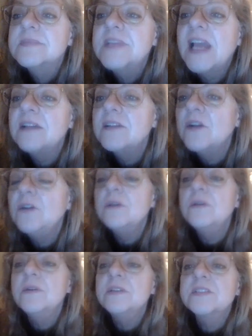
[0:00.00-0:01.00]

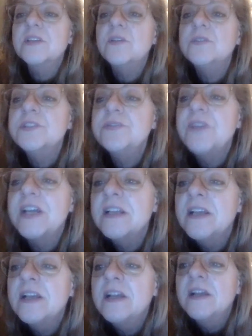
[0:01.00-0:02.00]
It's going too fast.
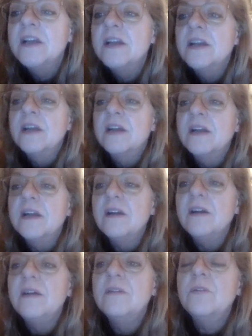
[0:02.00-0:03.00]

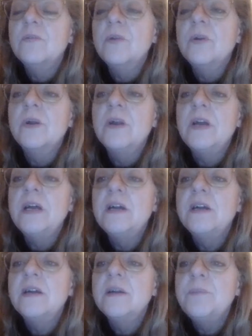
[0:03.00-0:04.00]

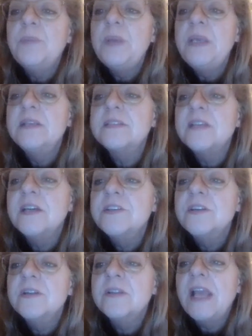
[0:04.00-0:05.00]
Aurora, peace
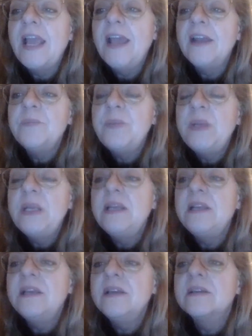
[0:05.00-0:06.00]
under the
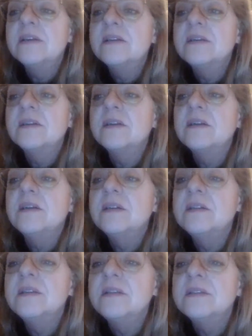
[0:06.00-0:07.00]
canopy.
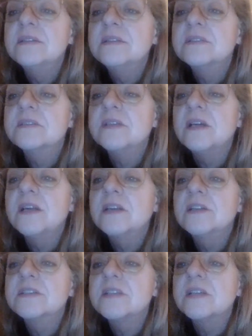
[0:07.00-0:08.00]

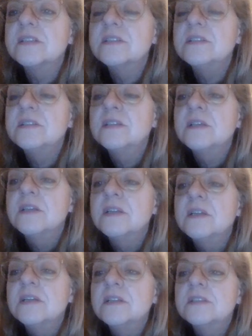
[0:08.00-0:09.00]
Stars on
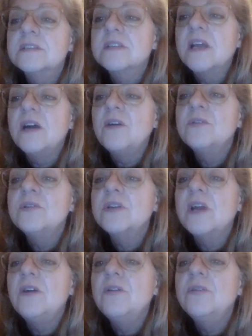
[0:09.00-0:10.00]
Scout,
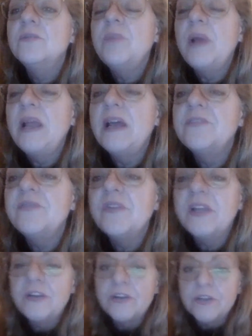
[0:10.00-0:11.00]
Lookout,
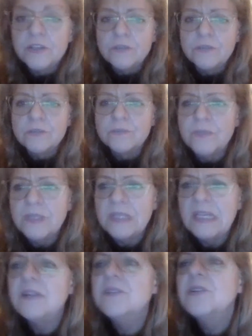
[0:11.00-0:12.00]
Pathfinder.
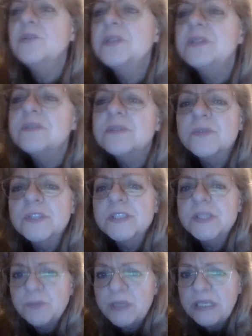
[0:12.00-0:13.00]
I don't know what those
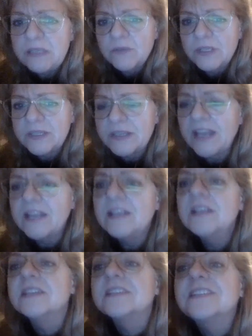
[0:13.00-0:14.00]
words mean, what that
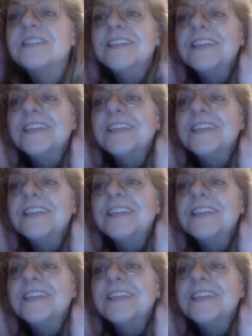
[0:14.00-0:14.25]
is.